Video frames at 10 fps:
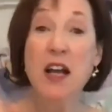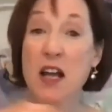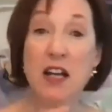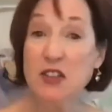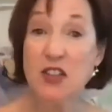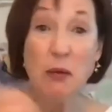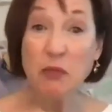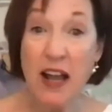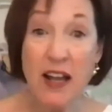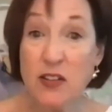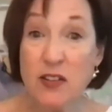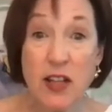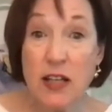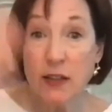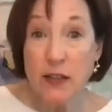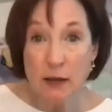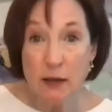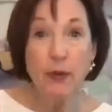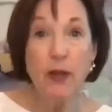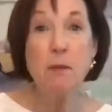In some cases, they
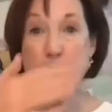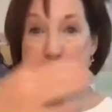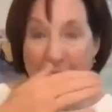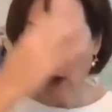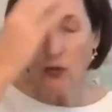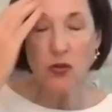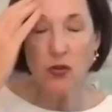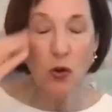simply bounced